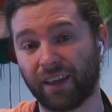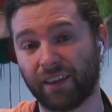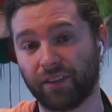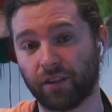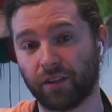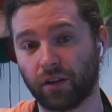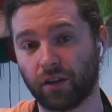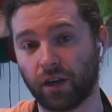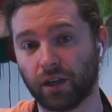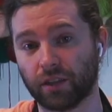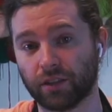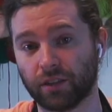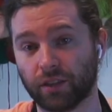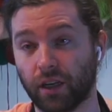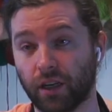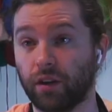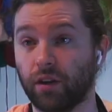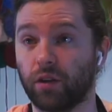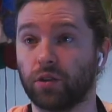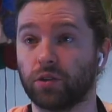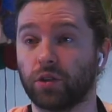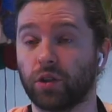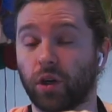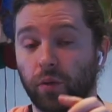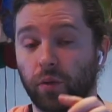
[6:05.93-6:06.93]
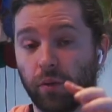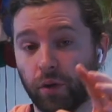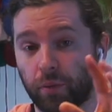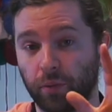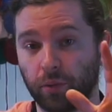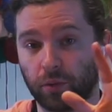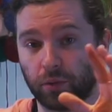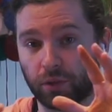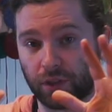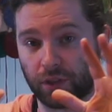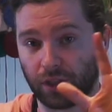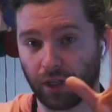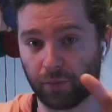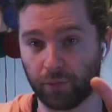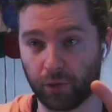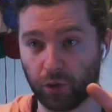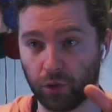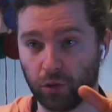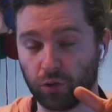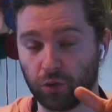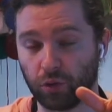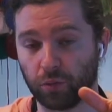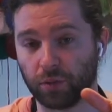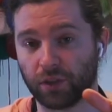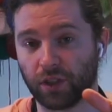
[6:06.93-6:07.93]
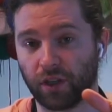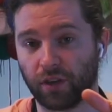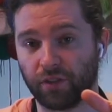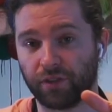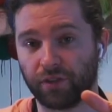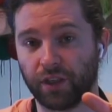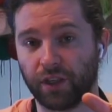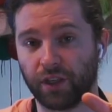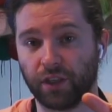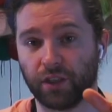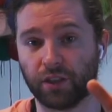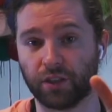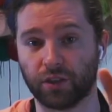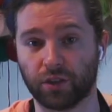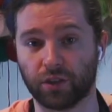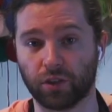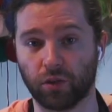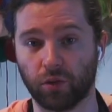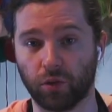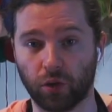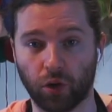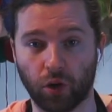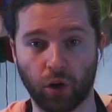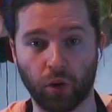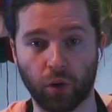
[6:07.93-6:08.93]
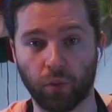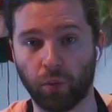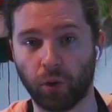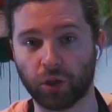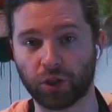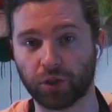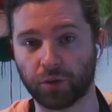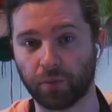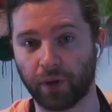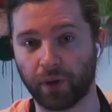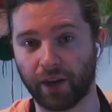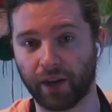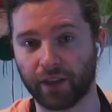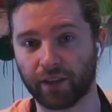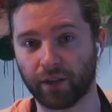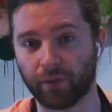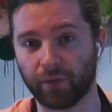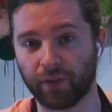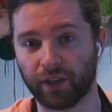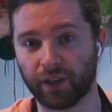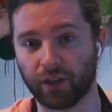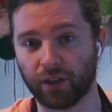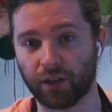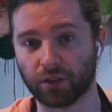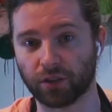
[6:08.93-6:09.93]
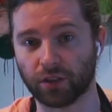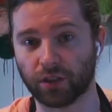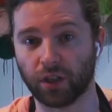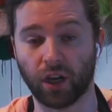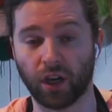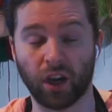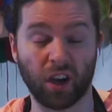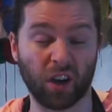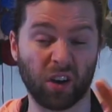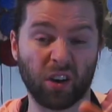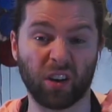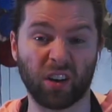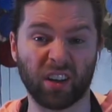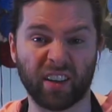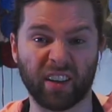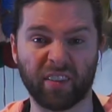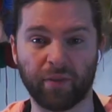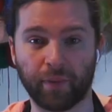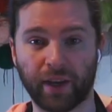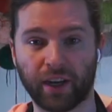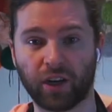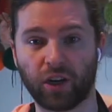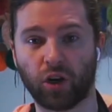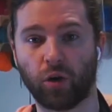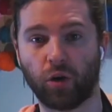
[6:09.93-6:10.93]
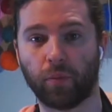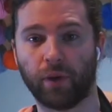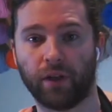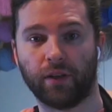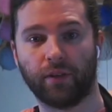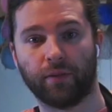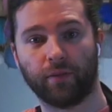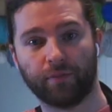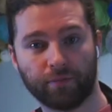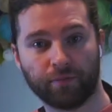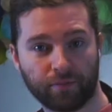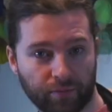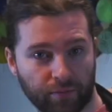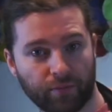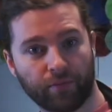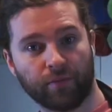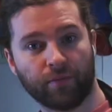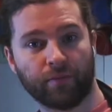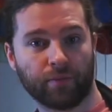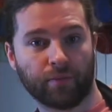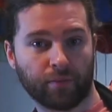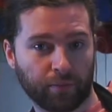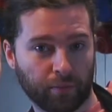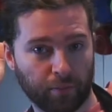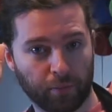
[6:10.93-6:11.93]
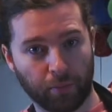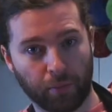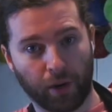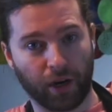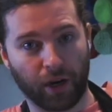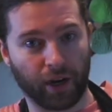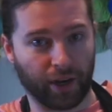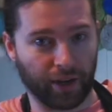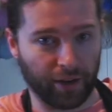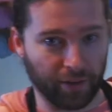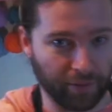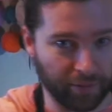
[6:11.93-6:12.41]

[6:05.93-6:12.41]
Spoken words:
the rugs, and also I will put some YouTube stuff here, so go watch my other videos or leave me a comment. Bye!